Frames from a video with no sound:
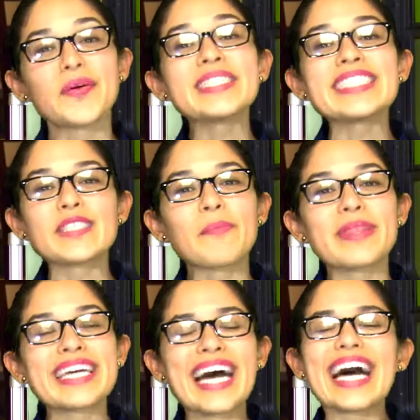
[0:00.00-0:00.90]
There is
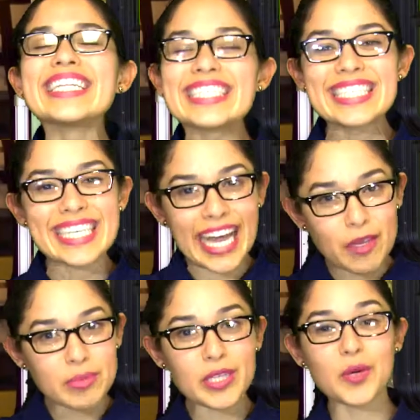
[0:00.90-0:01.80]
something
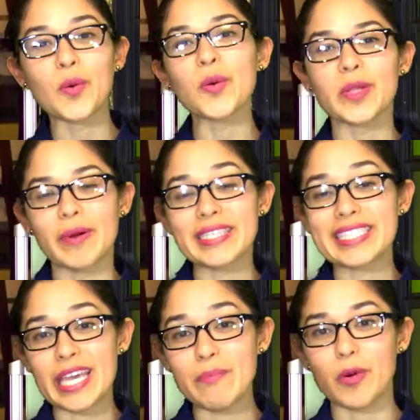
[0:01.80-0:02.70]
undeniably cool about
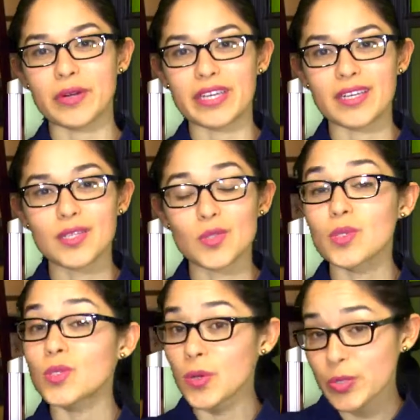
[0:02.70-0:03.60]
skateboarding, so
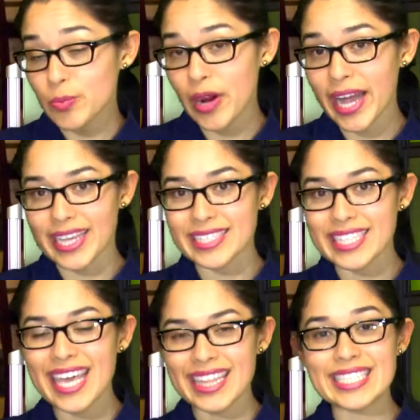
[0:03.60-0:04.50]
it's no
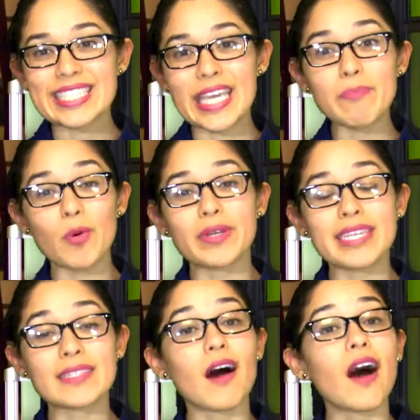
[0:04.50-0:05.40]
surprise that
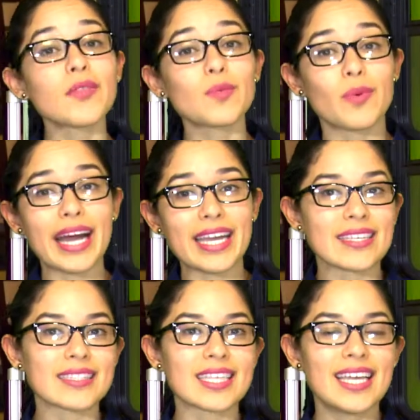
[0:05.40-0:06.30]
skateboarding is on the
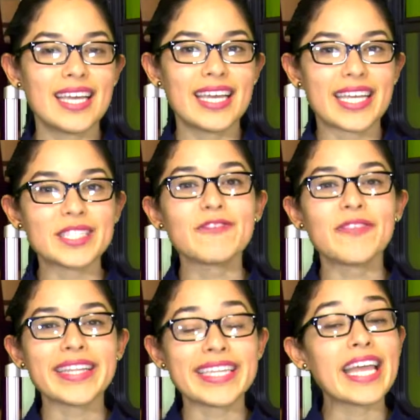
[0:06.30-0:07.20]
rise. It's a
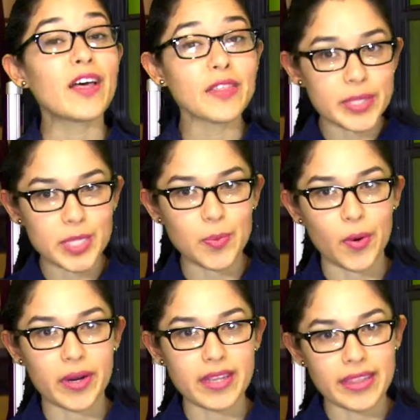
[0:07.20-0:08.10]
fun and healthy
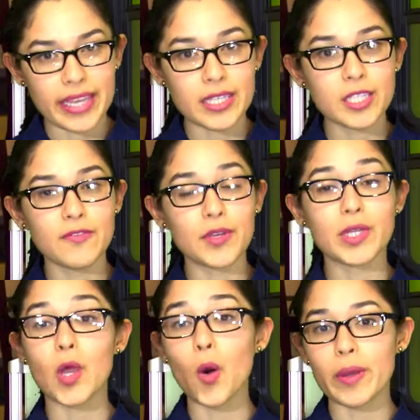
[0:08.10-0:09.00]
sport that can give
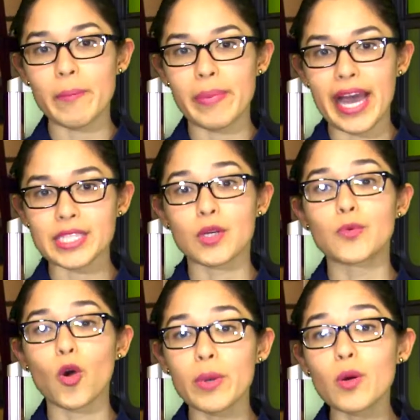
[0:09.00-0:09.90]
you a low-impact
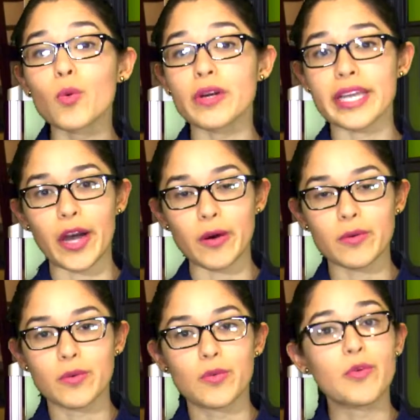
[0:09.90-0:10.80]
aerobic
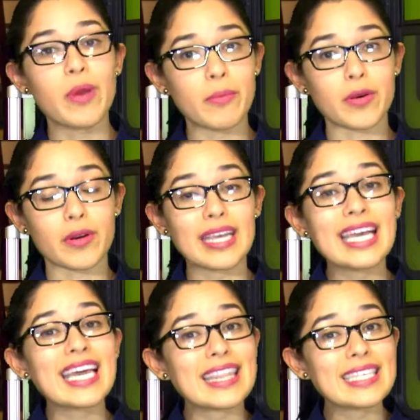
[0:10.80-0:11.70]
workout. Remember,
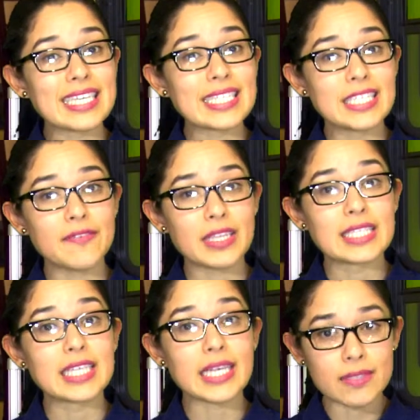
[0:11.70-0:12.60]
this activity
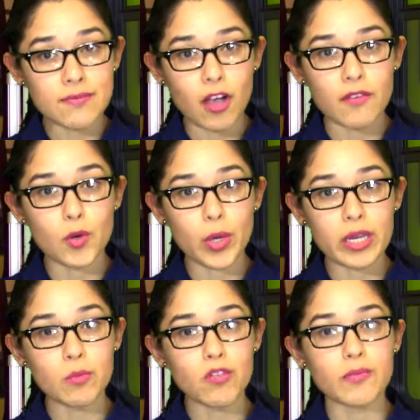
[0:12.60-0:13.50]
does involve
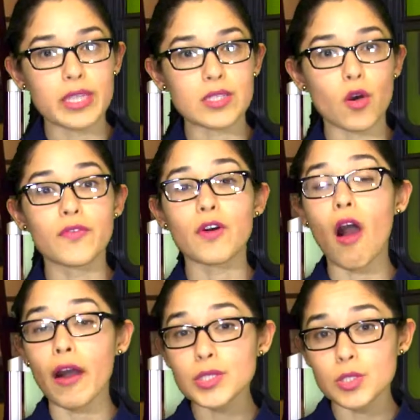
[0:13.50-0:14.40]
quick movement over
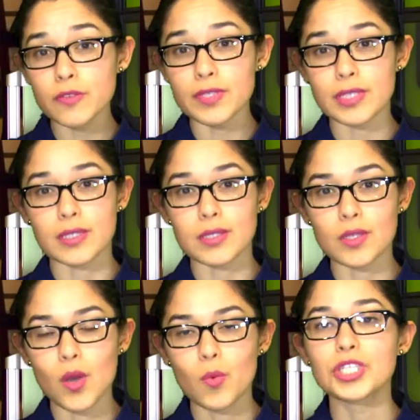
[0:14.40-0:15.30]
hard surfaces,
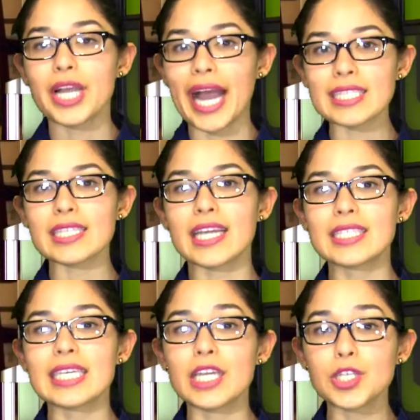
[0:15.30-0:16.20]
which has
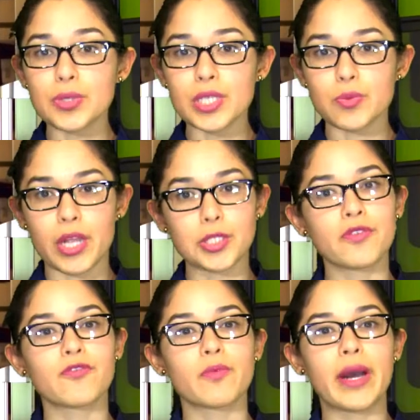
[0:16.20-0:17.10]
led to injuries
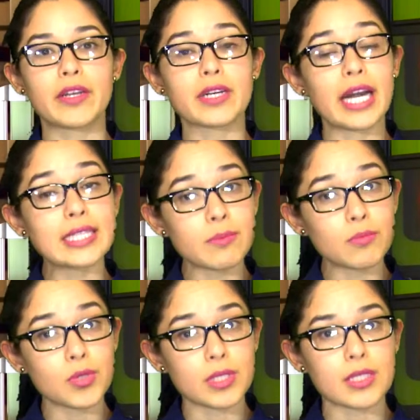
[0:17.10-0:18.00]
ranging from minor cuts
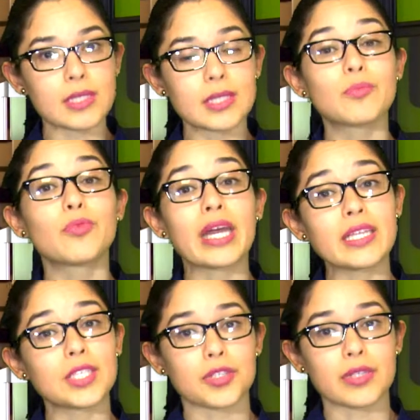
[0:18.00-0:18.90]
and bruises to
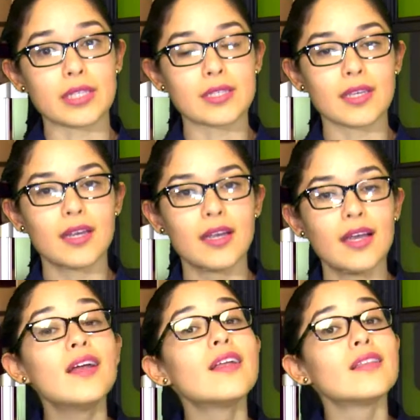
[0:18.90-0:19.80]
brain injuries.
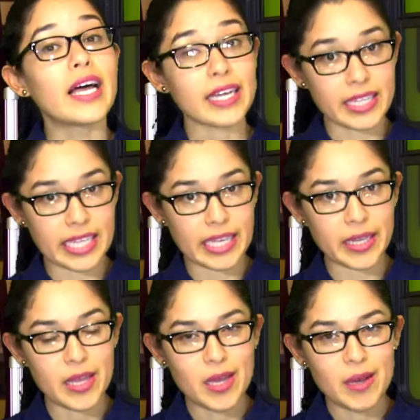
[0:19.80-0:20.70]

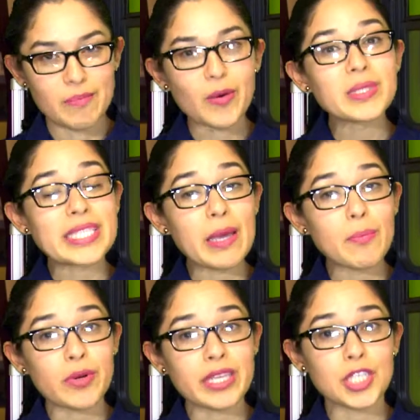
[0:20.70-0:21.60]
Luckily, most
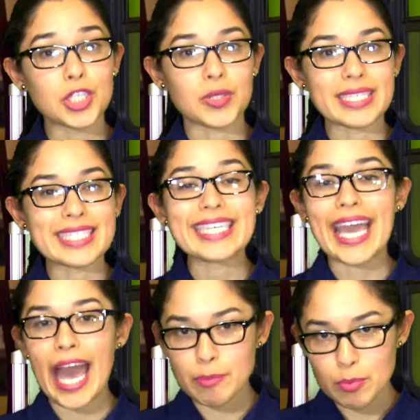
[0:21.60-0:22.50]
skateboarding injuries
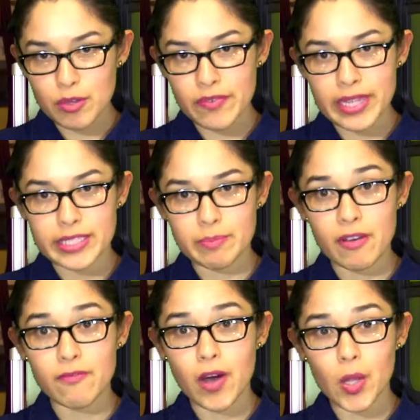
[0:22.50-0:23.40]
can be prevented
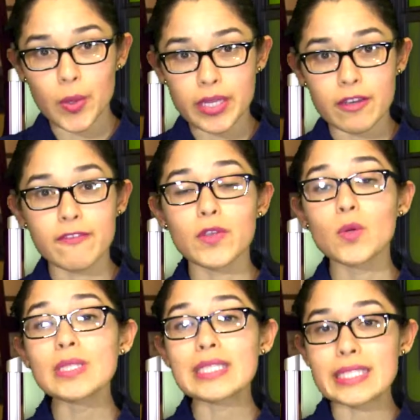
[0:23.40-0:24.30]
by following a
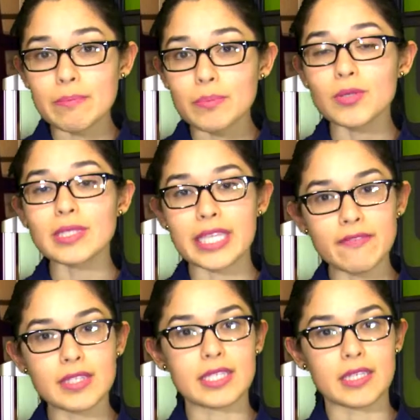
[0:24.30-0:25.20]
few simple
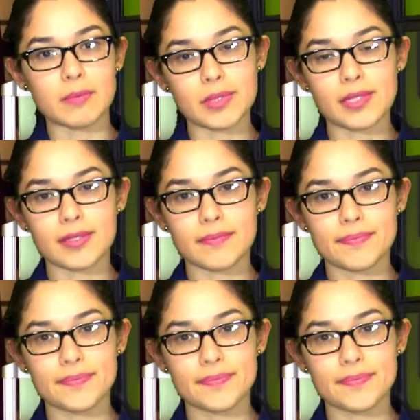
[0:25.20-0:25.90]
safety tips.